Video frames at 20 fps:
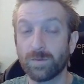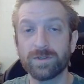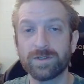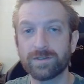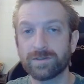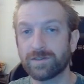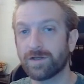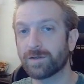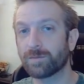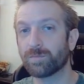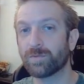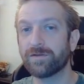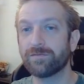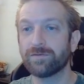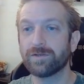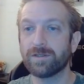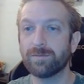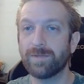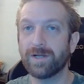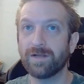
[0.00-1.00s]
Wanted to talk
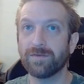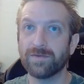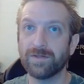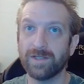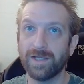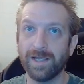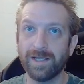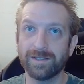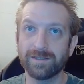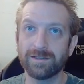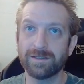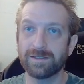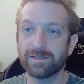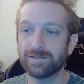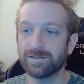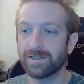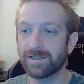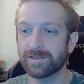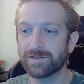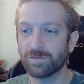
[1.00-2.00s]
briefly about the headline,
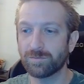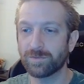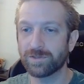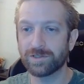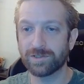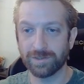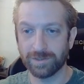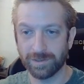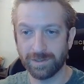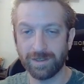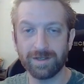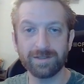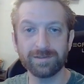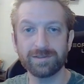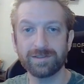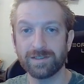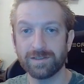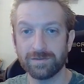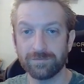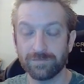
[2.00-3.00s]
not so much the
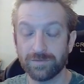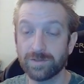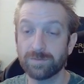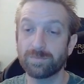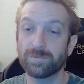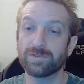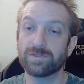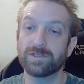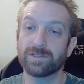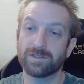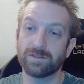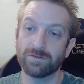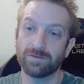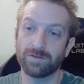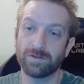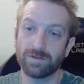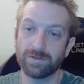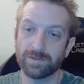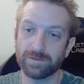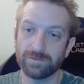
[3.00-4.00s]
content of this particular
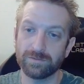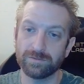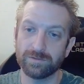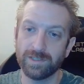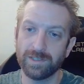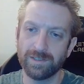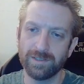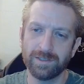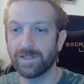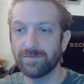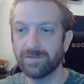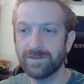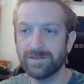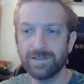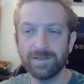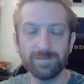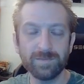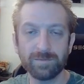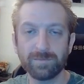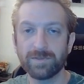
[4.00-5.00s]
article. And this
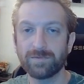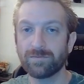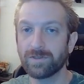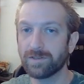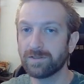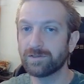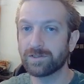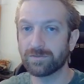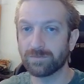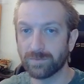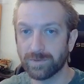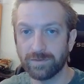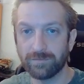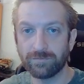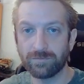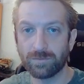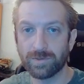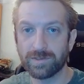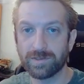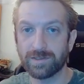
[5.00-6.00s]
seems to be really just
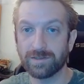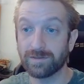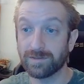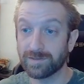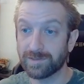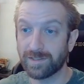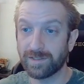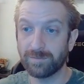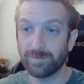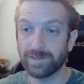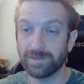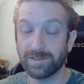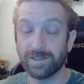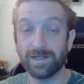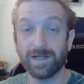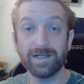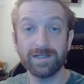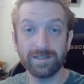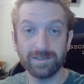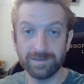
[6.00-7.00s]
reinforcing the sentiment that
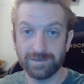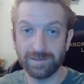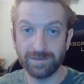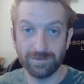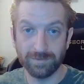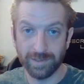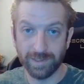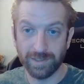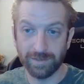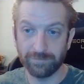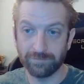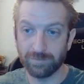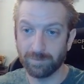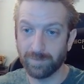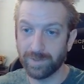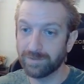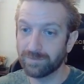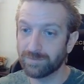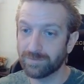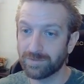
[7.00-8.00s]
I continue to have for
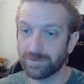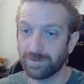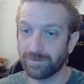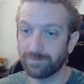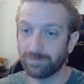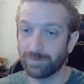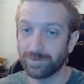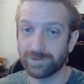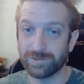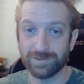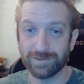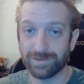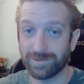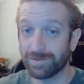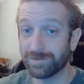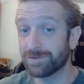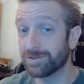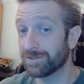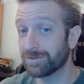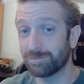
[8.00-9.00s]
Microsoft, which is they're
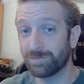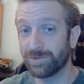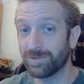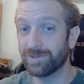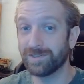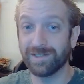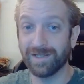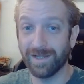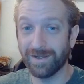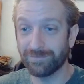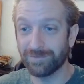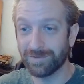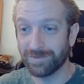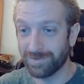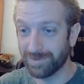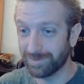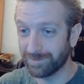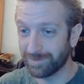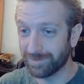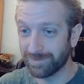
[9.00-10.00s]
just putting
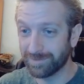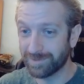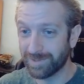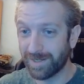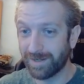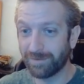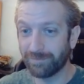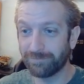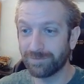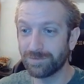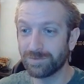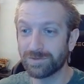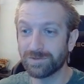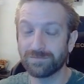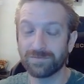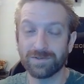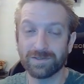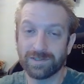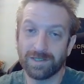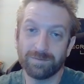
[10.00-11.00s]
everything, their entire future of
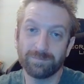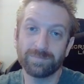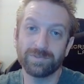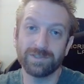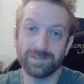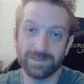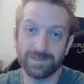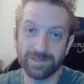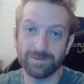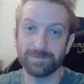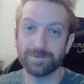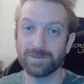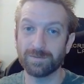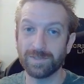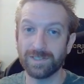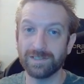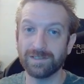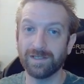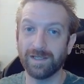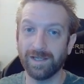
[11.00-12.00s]
their company seems to
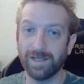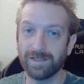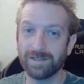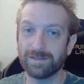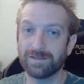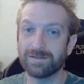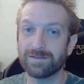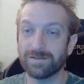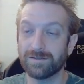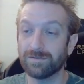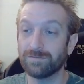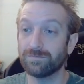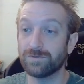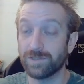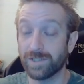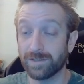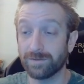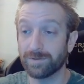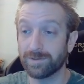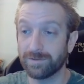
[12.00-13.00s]
be in the hands of
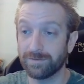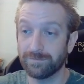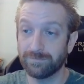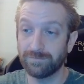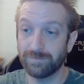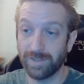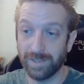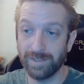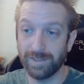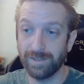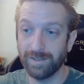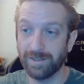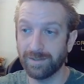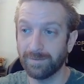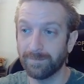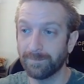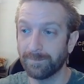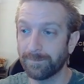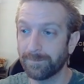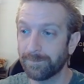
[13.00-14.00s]
generative AI.
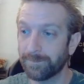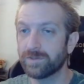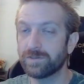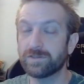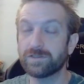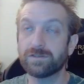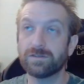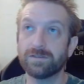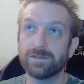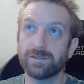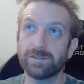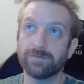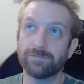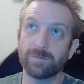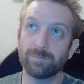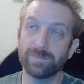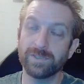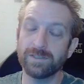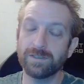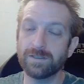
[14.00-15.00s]
Which, if
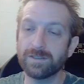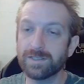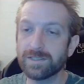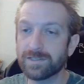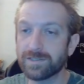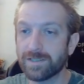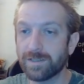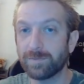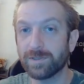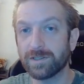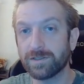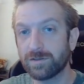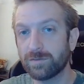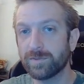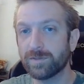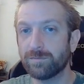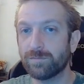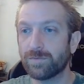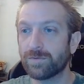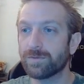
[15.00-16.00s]
I'm being honest, I'm a little
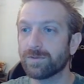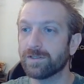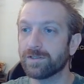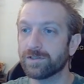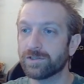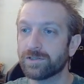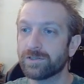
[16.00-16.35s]
bit more